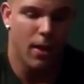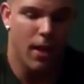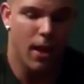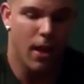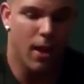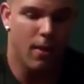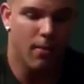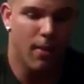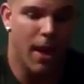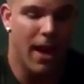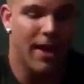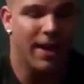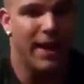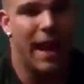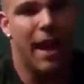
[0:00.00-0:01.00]
I
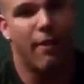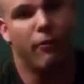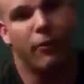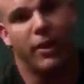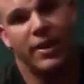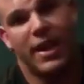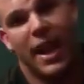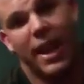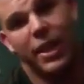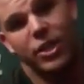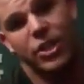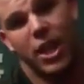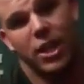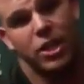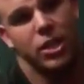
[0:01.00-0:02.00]
did everyday
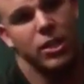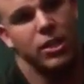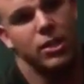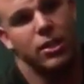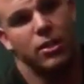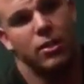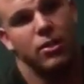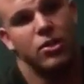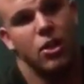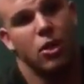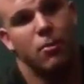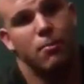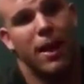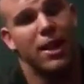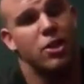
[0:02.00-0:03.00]
injections.
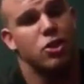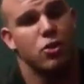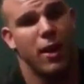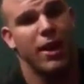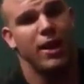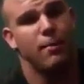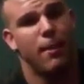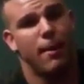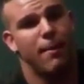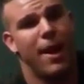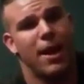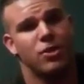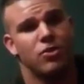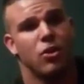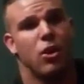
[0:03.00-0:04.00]
So my Tren and my
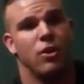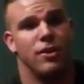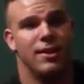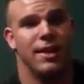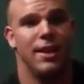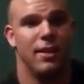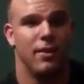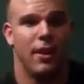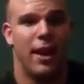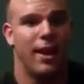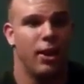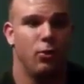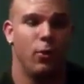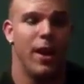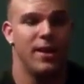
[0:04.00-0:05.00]
Masteron I
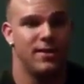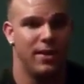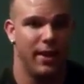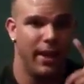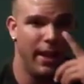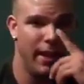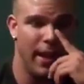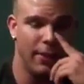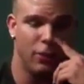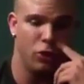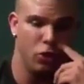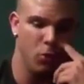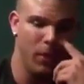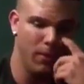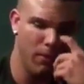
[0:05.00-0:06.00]
didn't raise it again at the
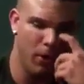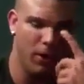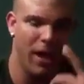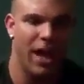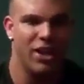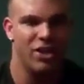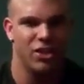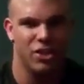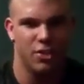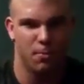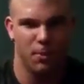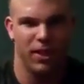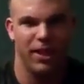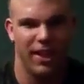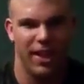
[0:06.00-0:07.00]
2 week mark. I just
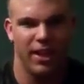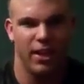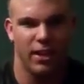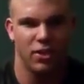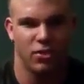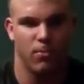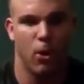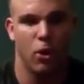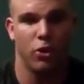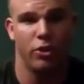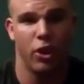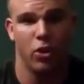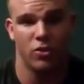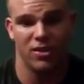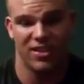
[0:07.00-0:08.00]
split it into smaller
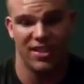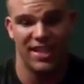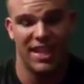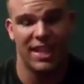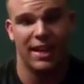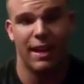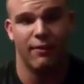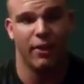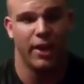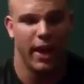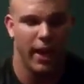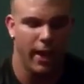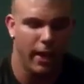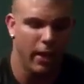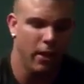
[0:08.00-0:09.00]
doses and did it every
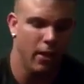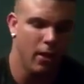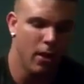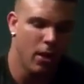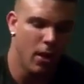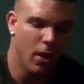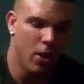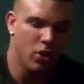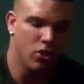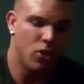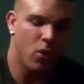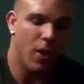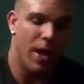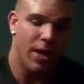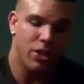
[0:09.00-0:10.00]
day.
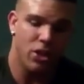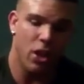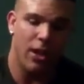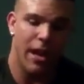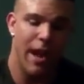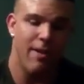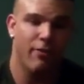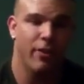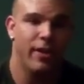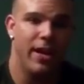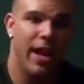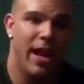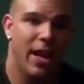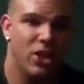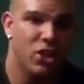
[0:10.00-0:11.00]
So I shot every
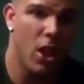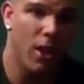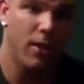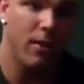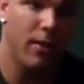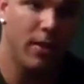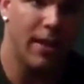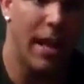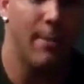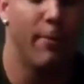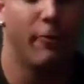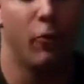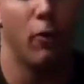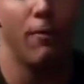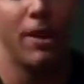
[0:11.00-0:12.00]
day. I shot the day
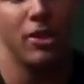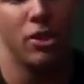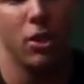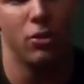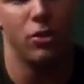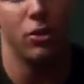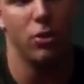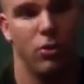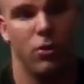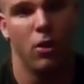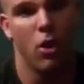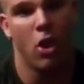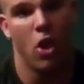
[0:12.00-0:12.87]
before my show too.